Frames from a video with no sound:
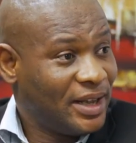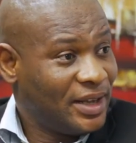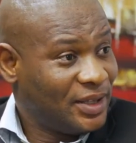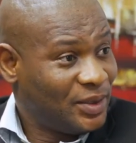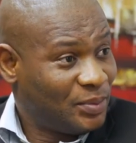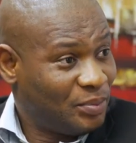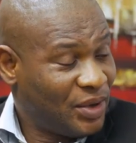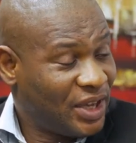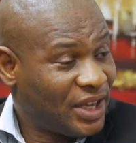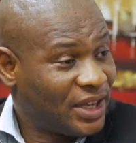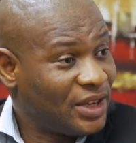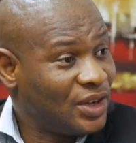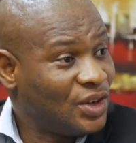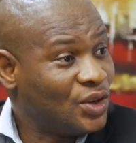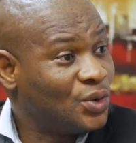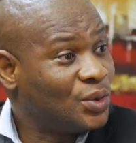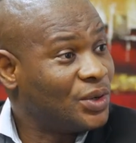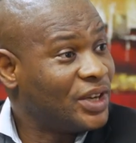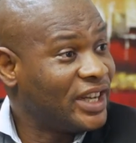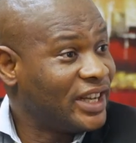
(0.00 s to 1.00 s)
speak
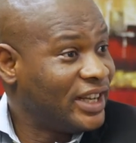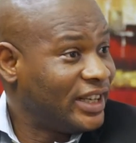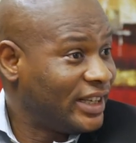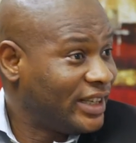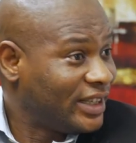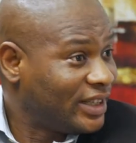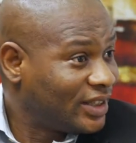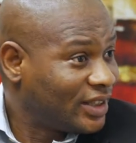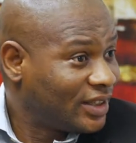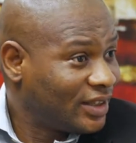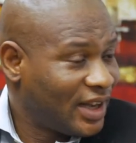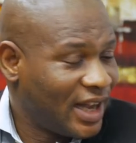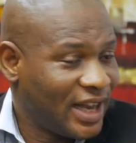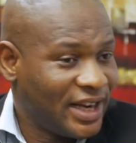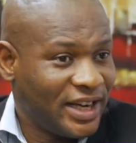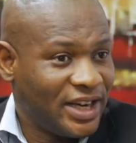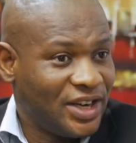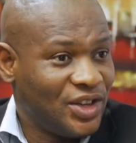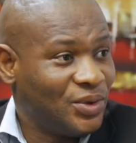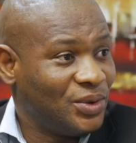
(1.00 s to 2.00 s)
good English
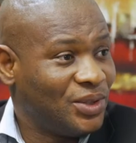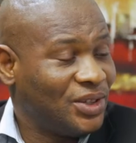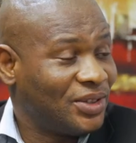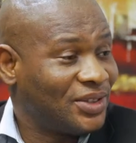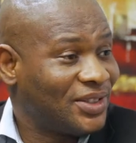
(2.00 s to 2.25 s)
and then use your